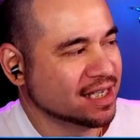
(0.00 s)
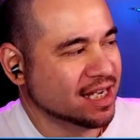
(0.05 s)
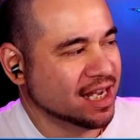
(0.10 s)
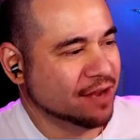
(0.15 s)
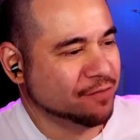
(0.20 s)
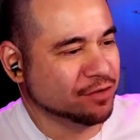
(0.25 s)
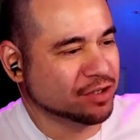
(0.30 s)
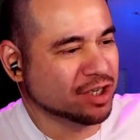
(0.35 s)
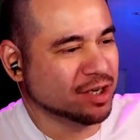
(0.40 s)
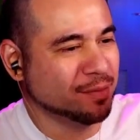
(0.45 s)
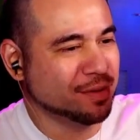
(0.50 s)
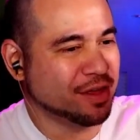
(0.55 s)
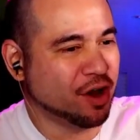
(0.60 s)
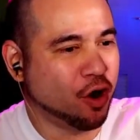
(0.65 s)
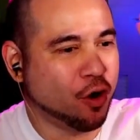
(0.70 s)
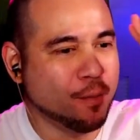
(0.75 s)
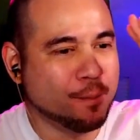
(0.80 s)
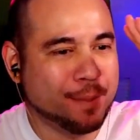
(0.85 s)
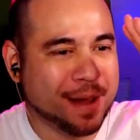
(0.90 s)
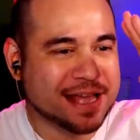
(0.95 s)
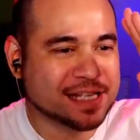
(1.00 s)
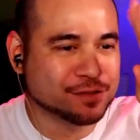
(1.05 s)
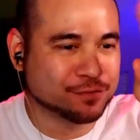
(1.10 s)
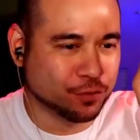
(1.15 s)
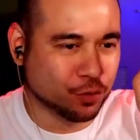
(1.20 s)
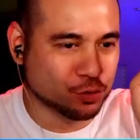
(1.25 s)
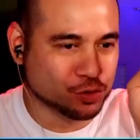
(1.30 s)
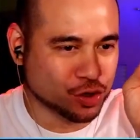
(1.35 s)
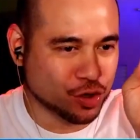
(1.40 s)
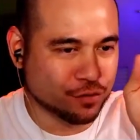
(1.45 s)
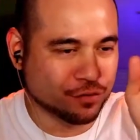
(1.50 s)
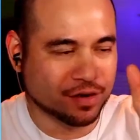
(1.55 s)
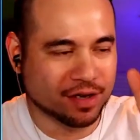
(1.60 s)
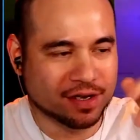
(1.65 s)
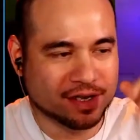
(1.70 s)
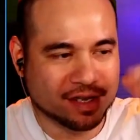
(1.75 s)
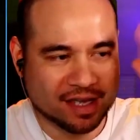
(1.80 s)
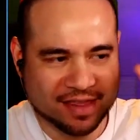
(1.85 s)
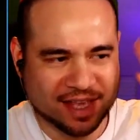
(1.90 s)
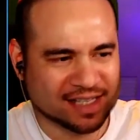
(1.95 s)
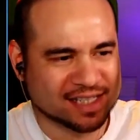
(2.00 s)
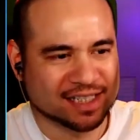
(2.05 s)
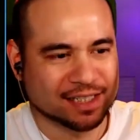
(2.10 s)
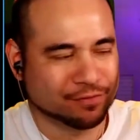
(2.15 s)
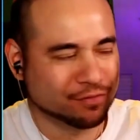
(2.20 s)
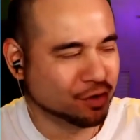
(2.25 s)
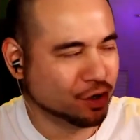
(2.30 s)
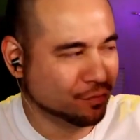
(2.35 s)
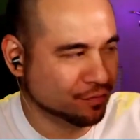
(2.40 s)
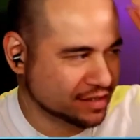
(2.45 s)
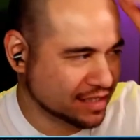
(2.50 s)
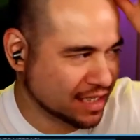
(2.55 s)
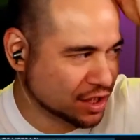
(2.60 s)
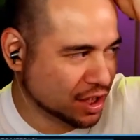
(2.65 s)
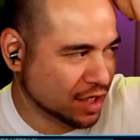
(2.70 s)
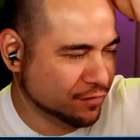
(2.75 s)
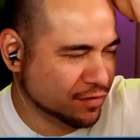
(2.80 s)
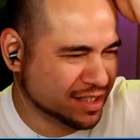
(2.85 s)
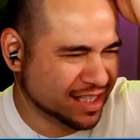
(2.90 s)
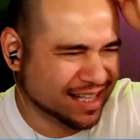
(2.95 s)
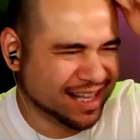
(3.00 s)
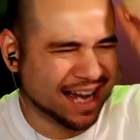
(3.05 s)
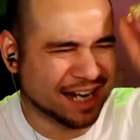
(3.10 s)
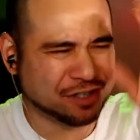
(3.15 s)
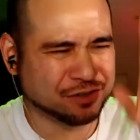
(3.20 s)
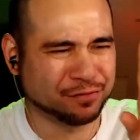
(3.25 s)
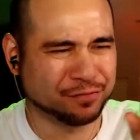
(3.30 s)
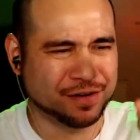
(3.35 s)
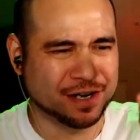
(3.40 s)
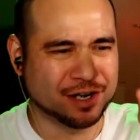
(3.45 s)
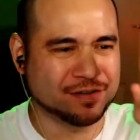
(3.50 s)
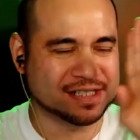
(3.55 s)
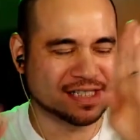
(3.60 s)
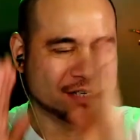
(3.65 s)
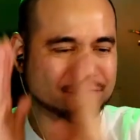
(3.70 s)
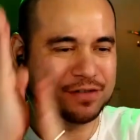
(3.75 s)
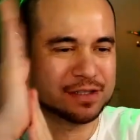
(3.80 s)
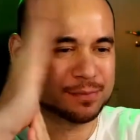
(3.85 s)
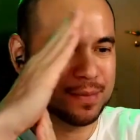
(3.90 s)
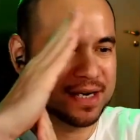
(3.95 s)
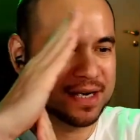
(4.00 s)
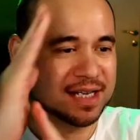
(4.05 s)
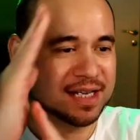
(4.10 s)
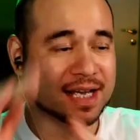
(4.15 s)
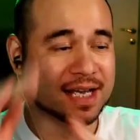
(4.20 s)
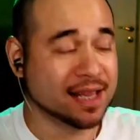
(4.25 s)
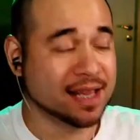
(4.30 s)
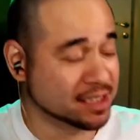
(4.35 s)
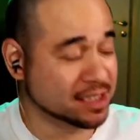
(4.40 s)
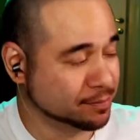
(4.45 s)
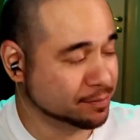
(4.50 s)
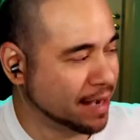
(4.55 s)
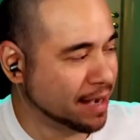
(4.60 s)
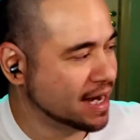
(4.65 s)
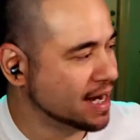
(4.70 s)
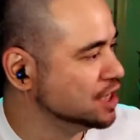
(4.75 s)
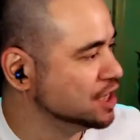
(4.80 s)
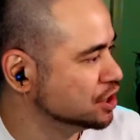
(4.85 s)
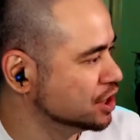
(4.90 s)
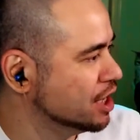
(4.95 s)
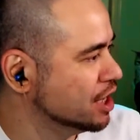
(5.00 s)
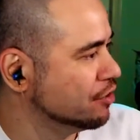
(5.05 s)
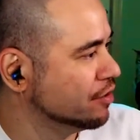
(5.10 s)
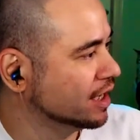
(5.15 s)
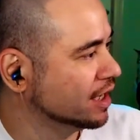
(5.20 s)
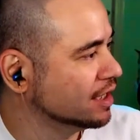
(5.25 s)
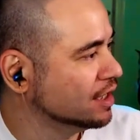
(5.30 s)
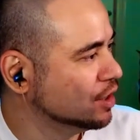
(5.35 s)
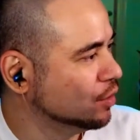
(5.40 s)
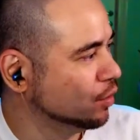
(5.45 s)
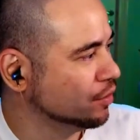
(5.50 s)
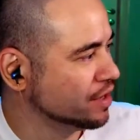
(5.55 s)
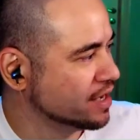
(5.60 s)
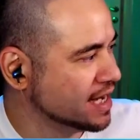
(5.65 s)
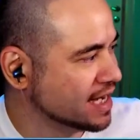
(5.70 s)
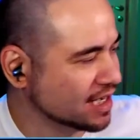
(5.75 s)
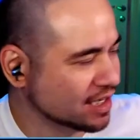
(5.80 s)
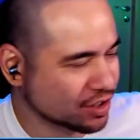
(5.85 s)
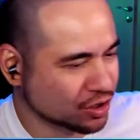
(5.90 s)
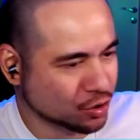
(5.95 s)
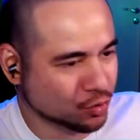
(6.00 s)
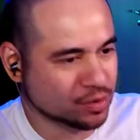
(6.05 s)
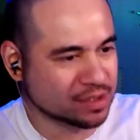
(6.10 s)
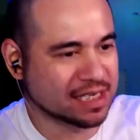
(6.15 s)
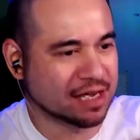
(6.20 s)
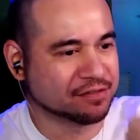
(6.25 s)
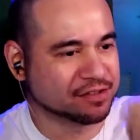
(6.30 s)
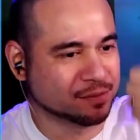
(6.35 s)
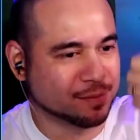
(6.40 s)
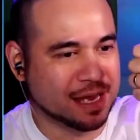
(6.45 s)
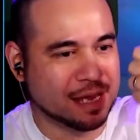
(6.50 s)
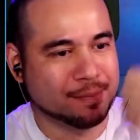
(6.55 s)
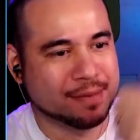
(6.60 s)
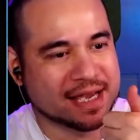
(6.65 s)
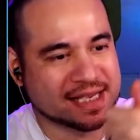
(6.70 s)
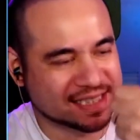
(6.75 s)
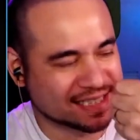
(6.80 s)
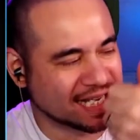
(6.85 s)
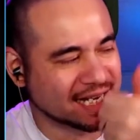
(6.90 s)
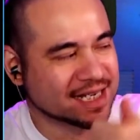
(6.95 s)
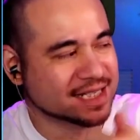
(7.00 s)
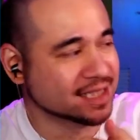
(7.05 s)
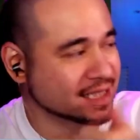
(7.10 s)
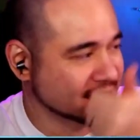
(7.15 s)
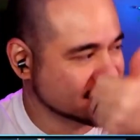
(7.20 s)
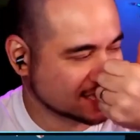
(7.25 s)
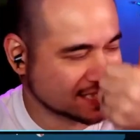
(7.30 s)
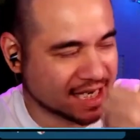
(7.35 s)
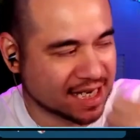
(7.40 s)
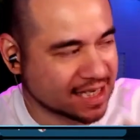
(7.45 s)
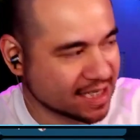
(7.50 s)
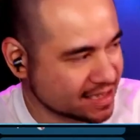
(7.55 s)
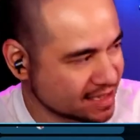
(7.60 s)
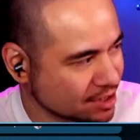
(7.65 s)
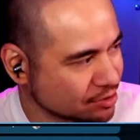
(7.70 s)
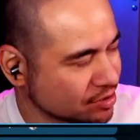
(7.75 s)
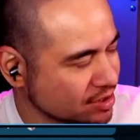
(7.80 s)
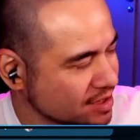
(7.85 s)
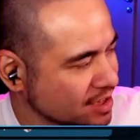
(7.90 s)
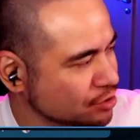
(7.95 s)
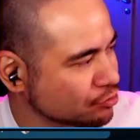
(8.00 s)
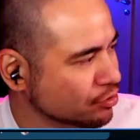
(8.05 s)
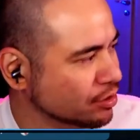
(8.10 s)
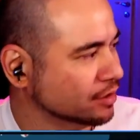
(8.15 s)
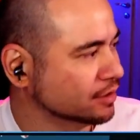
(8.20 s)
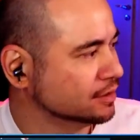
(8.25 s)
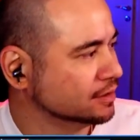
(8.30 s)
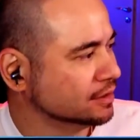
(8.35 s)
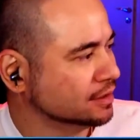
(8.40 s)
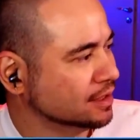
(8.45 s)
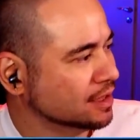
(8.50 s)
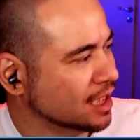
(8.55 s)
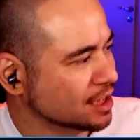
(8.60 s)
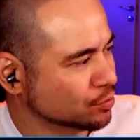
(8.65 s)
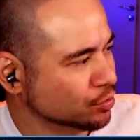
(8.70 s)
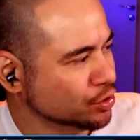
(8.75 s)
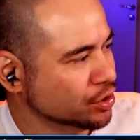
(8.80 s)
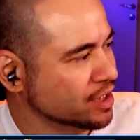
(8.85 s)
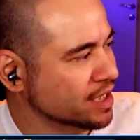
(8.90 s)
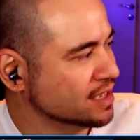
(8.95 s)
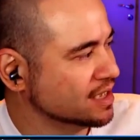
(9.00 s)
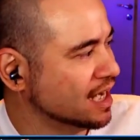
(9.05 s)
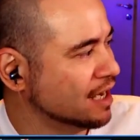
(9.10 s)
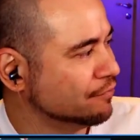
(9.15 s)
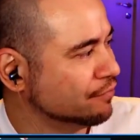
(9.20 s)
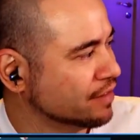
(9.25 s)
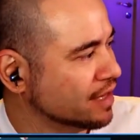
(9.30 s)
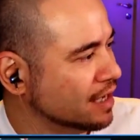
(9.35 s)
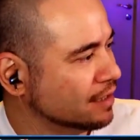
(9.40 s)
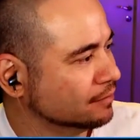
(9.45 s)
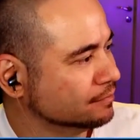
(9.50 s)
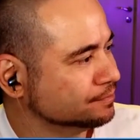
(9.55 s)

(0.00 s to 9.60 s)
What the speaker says: If you're talking about the whole base falls over, that's a different conversation. If you're saying the actual figure itself is bending, that's just bad engineering. What they needed to do is have some ABS skeleton inside, etc., etc. That's what you need to have for that.